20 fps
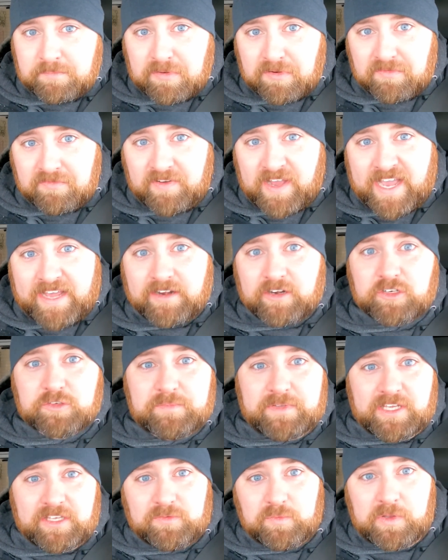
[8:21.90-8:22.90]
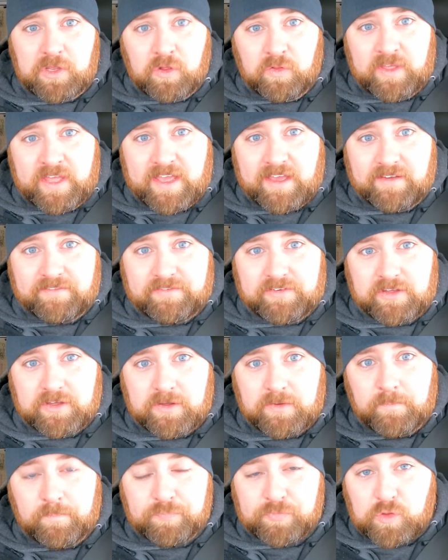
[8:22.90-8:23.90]
providers because we only have
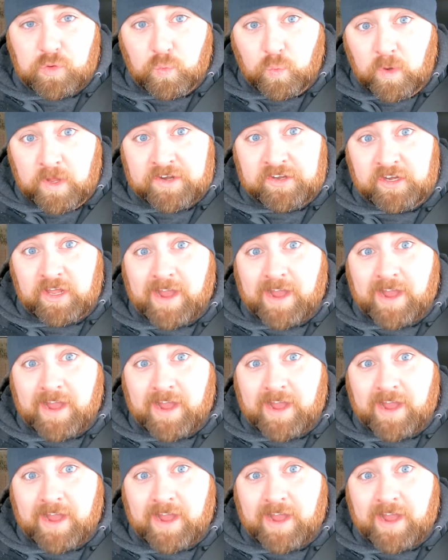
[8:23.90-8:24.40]
one